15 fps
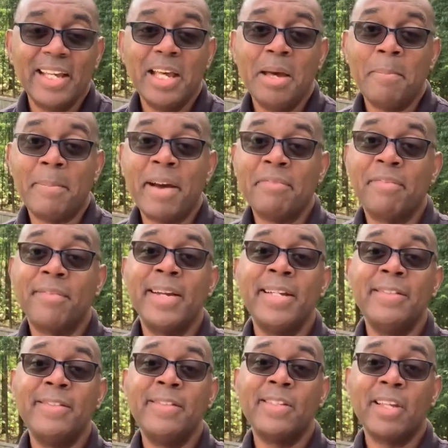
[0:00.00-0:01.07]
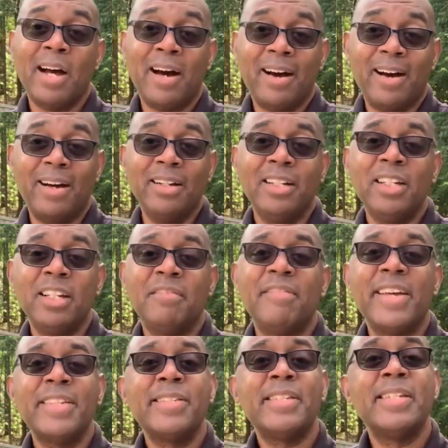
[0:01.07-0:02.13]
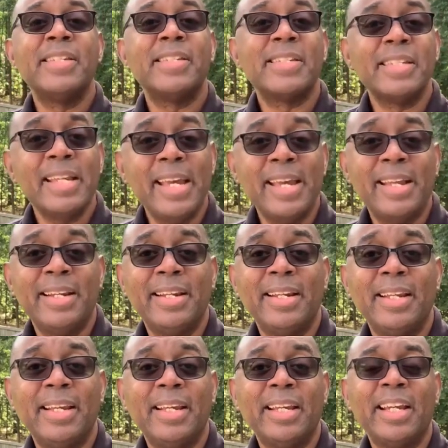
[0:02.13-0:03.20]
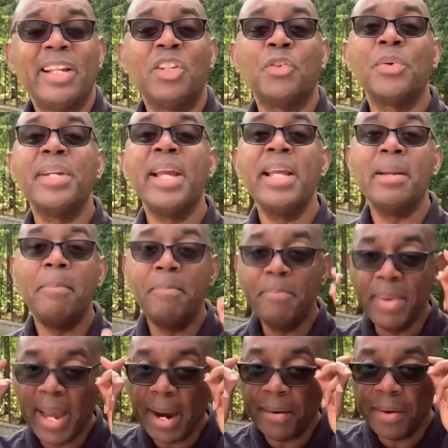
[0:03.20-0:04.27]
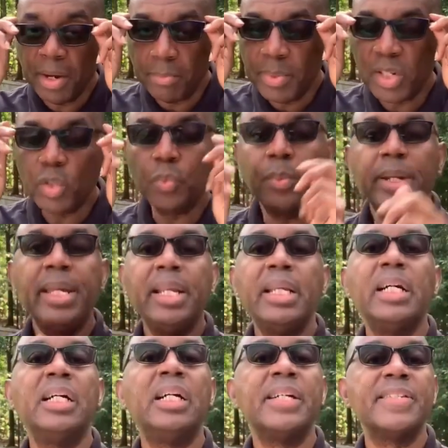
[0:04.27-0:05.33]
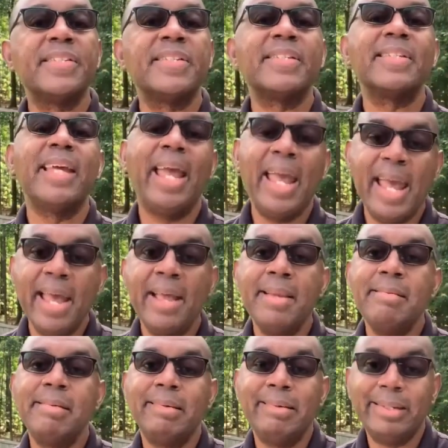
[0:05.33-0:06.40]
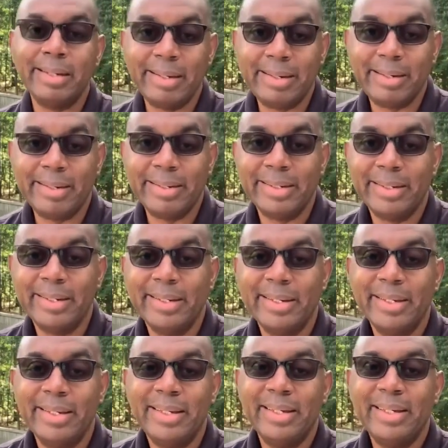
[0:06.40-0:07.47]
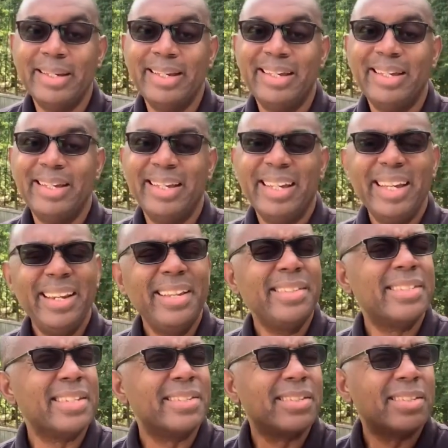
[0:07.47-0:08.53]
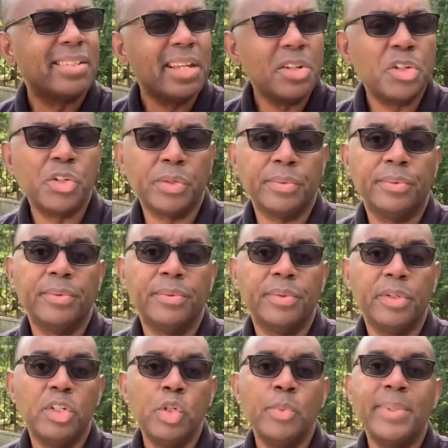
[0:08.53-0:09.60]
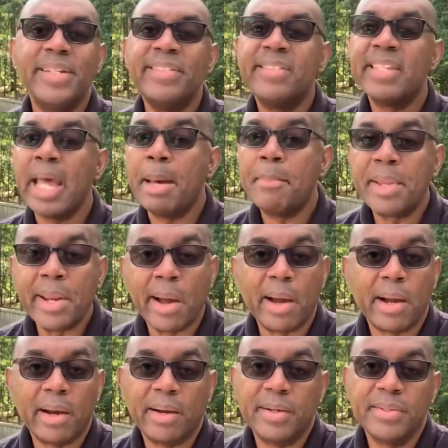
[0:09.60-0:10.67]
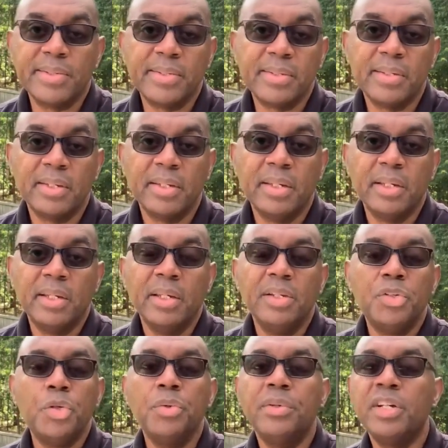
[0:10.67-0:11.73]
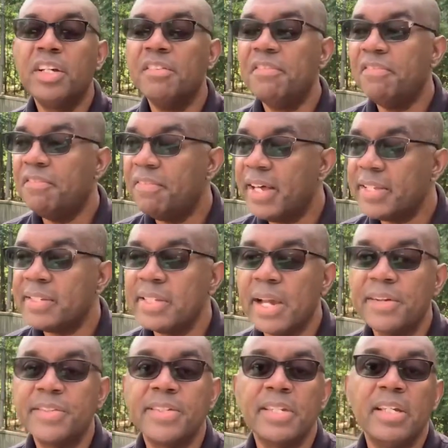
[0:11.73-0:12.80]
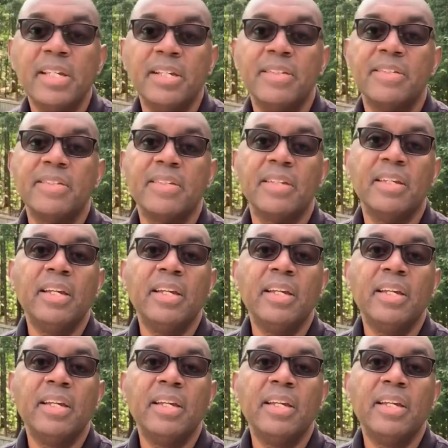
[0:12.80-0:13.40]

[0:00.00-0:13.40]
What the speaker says: My friends, unconfessed sin can create a barrier between us and God. It is essential to examine our hearts, to confess our sins,